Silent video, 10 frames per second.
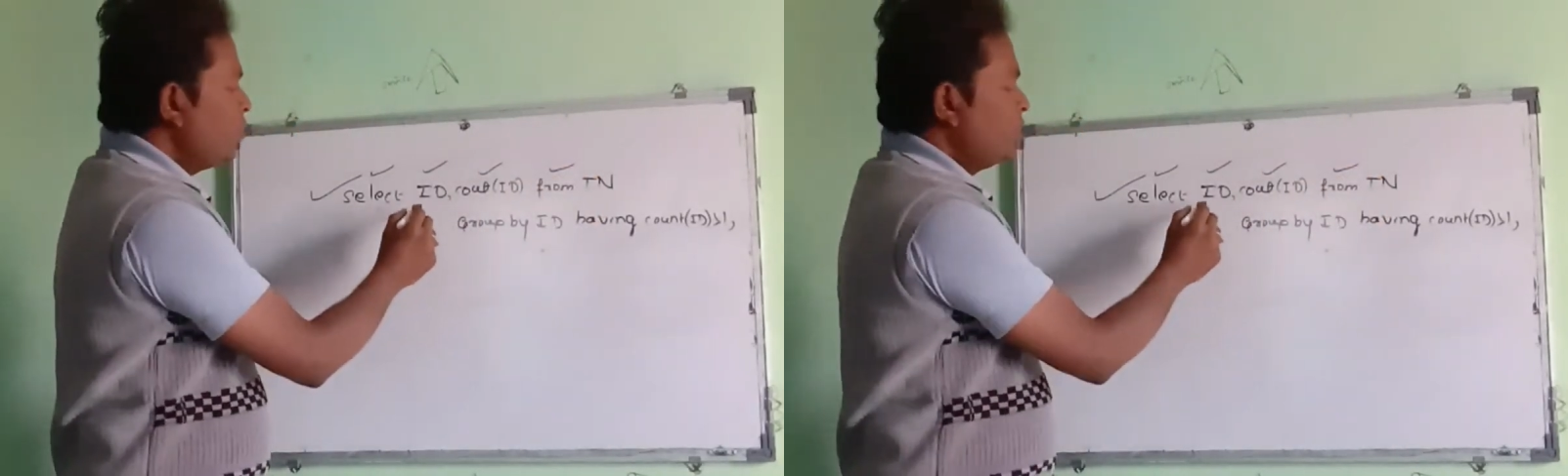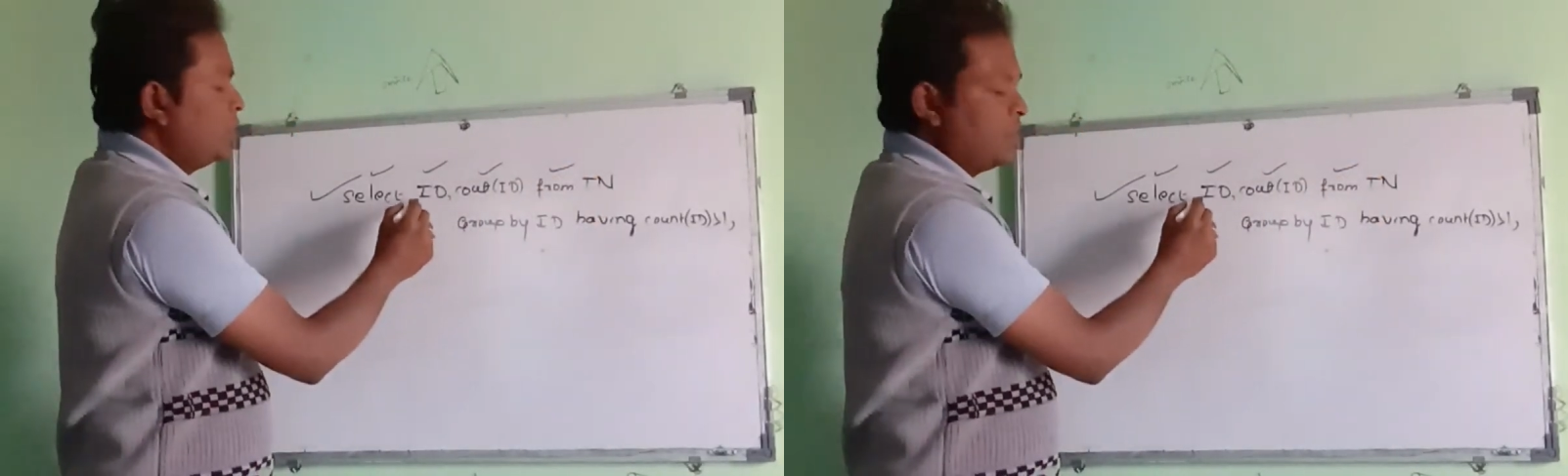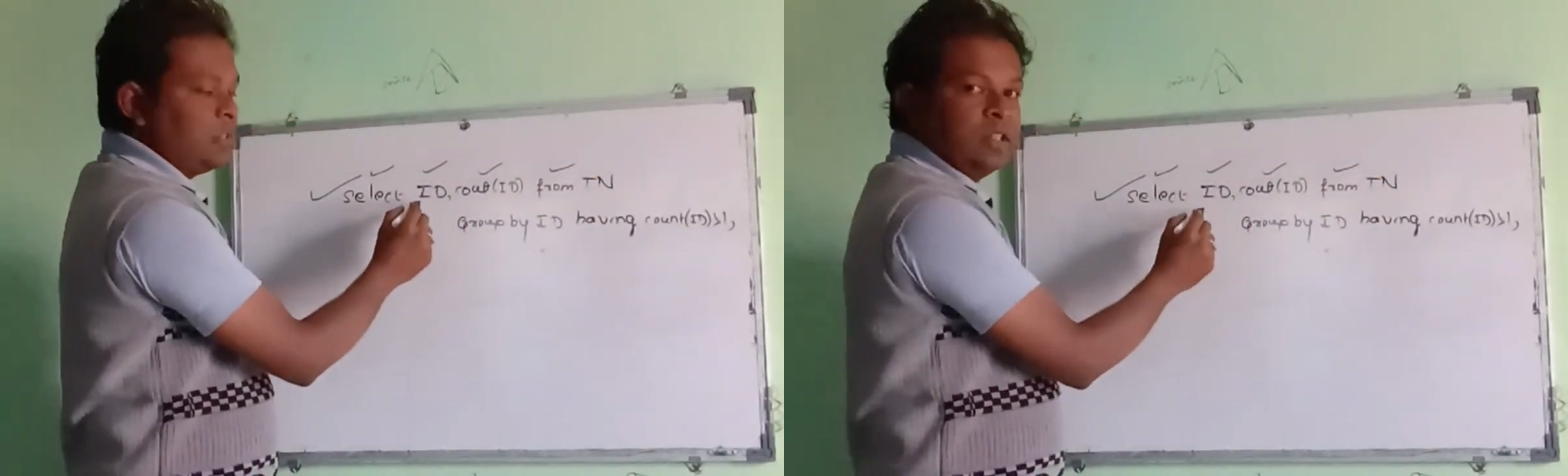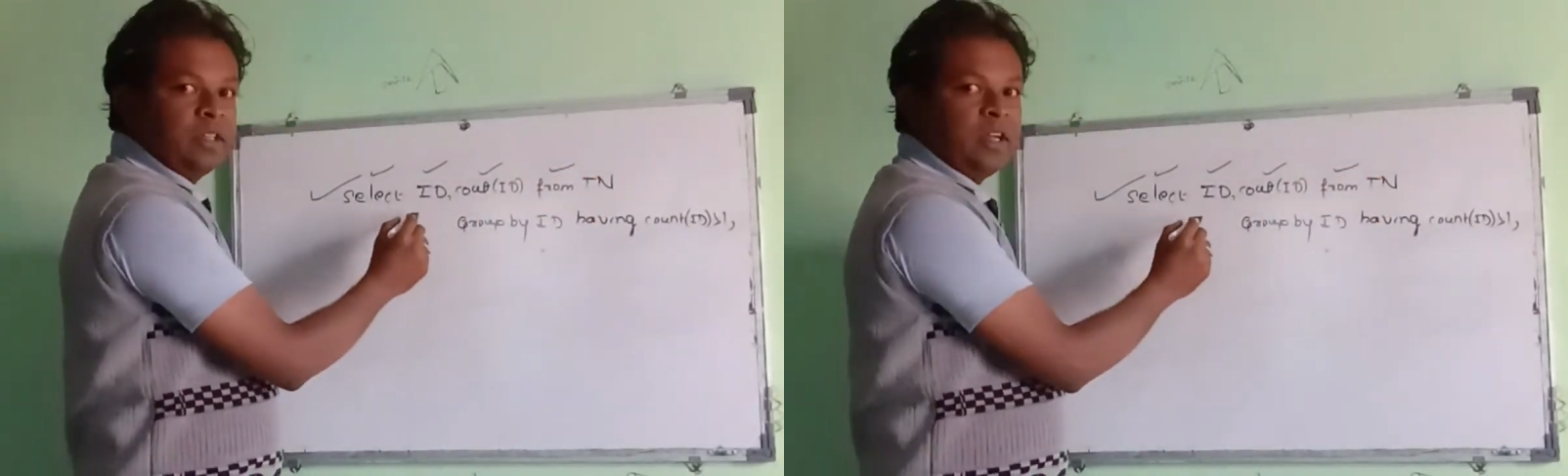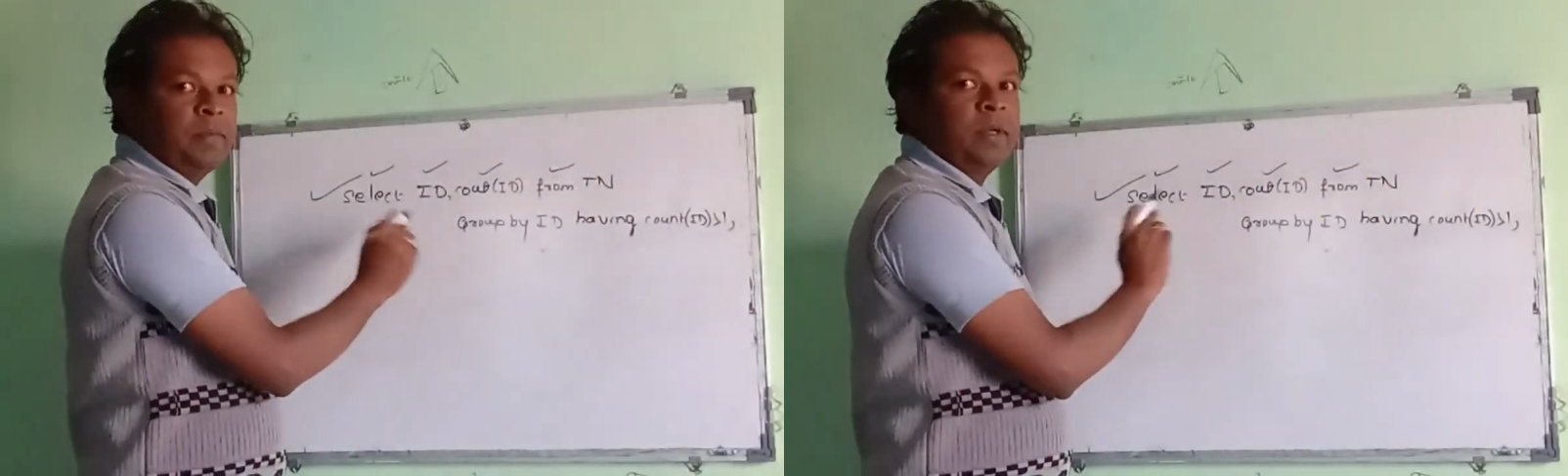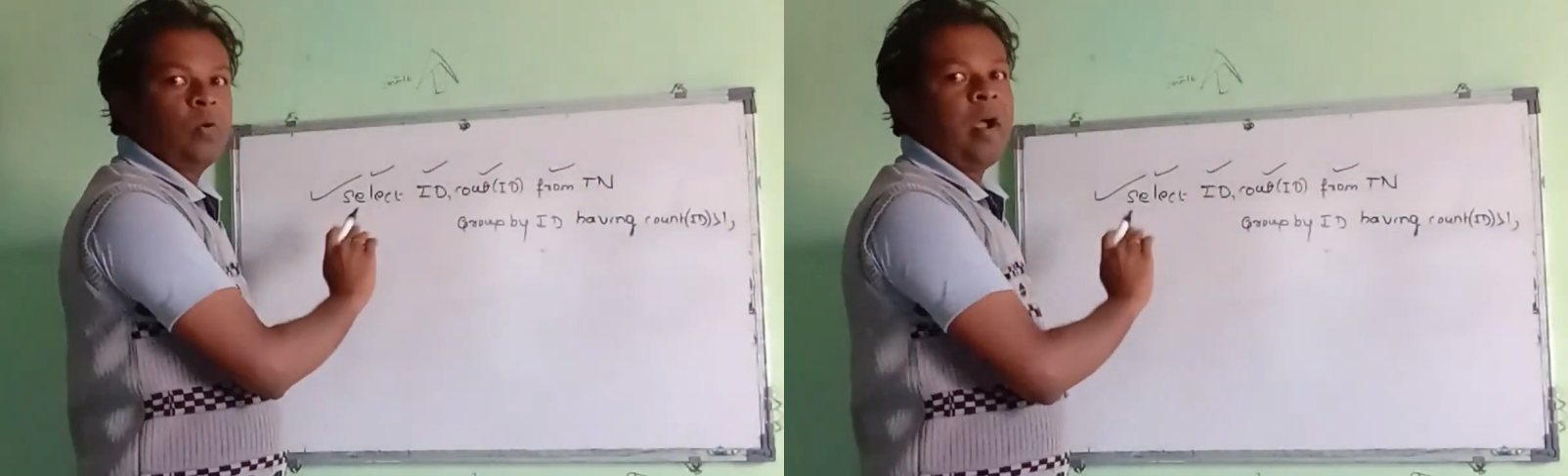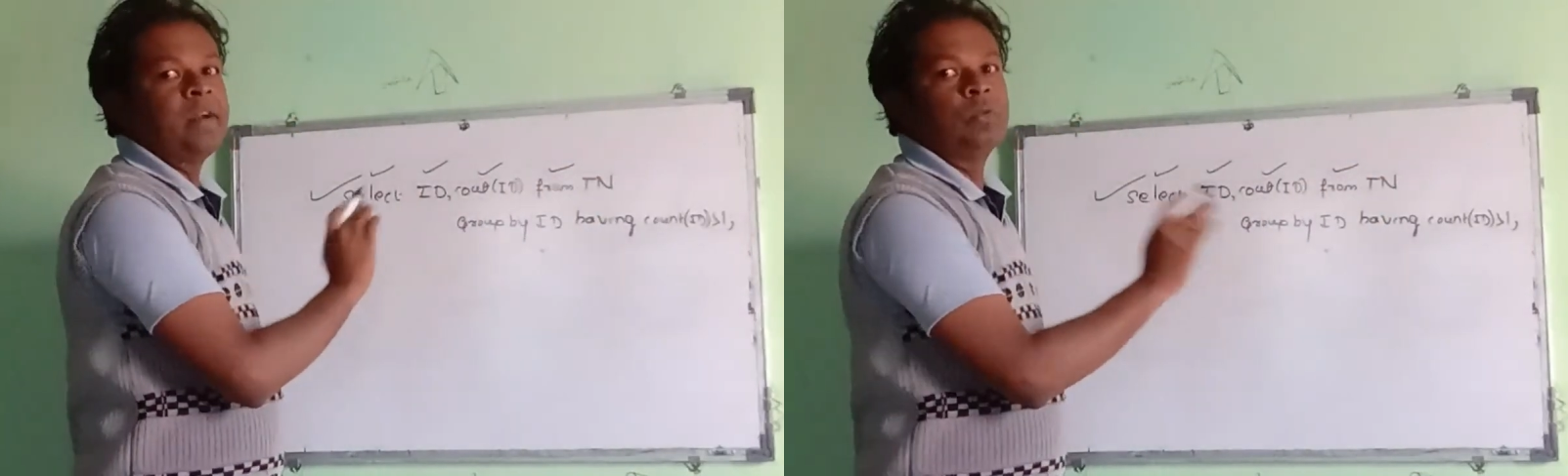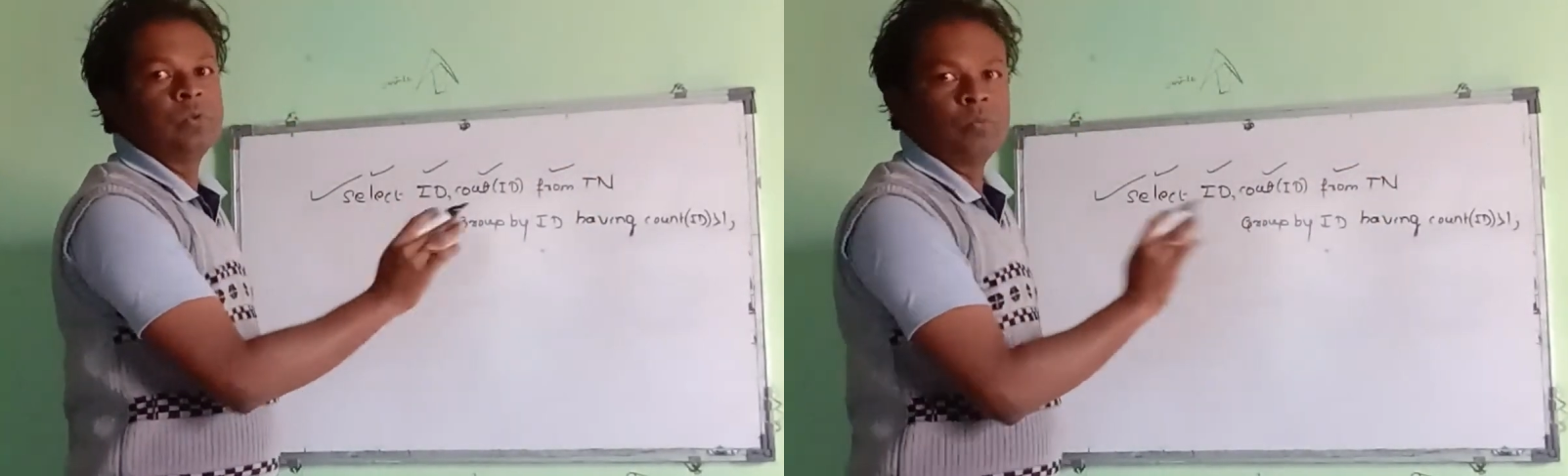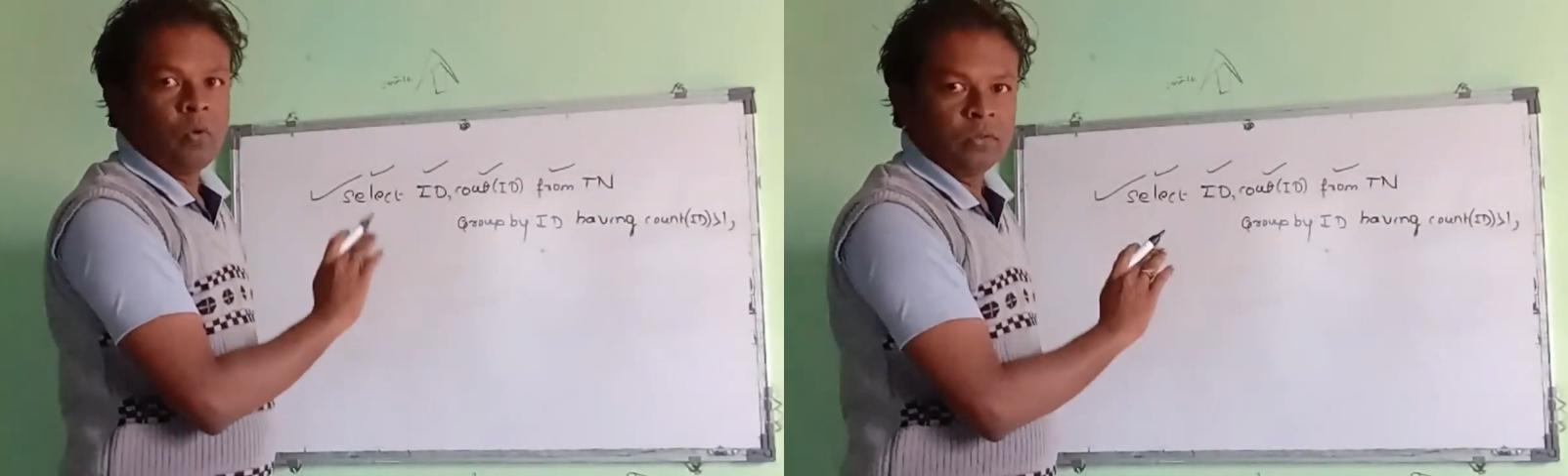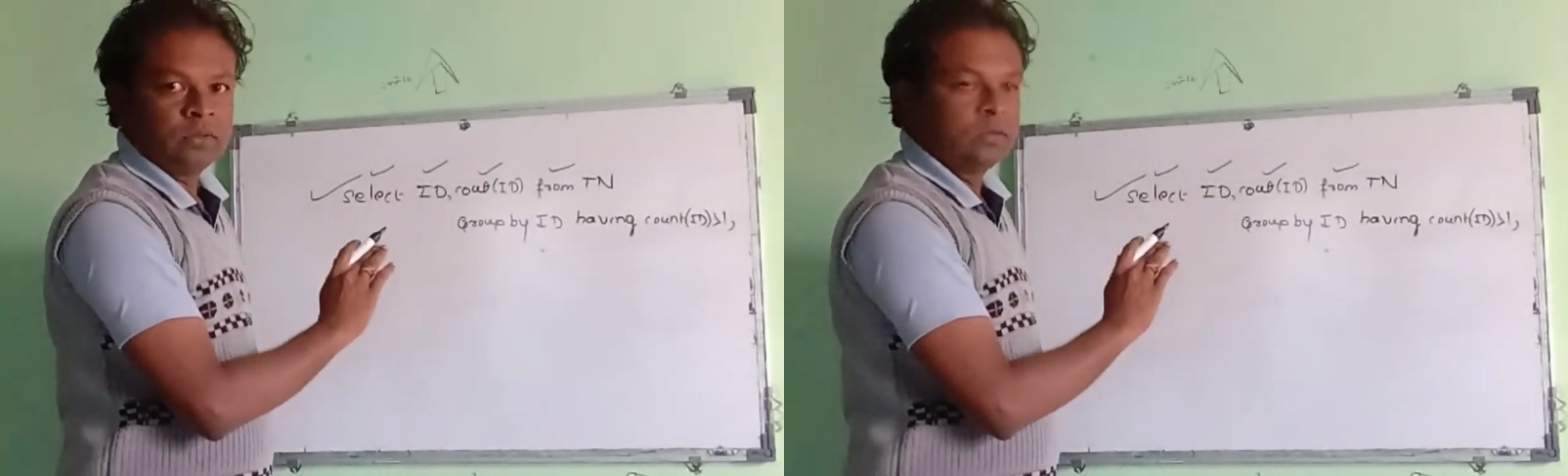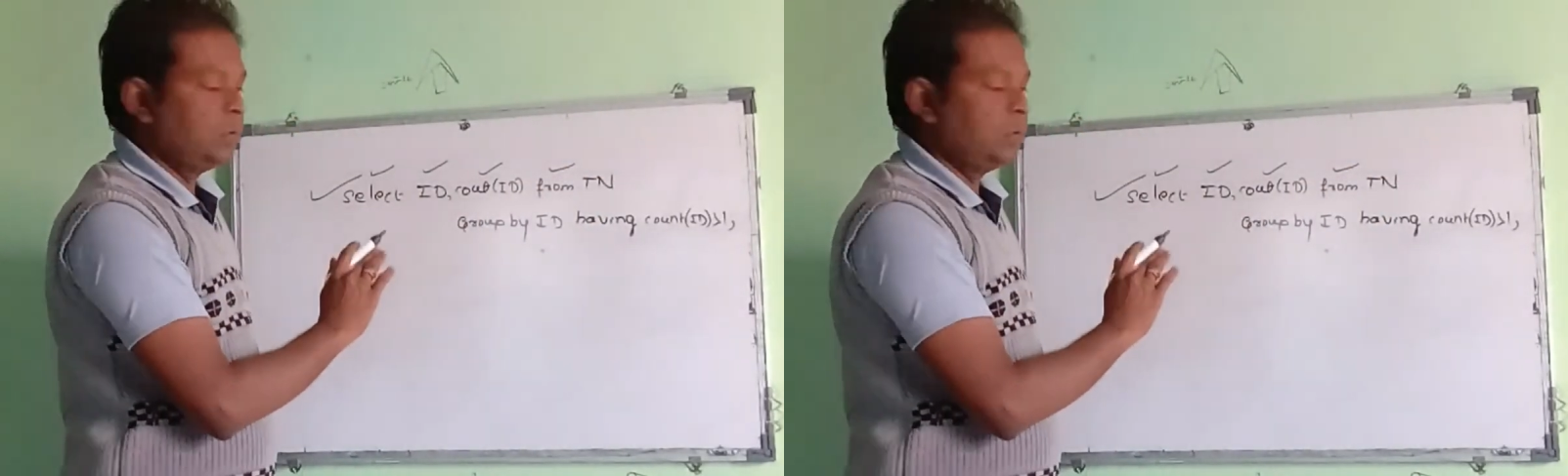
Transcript: use distinct here because I don't want.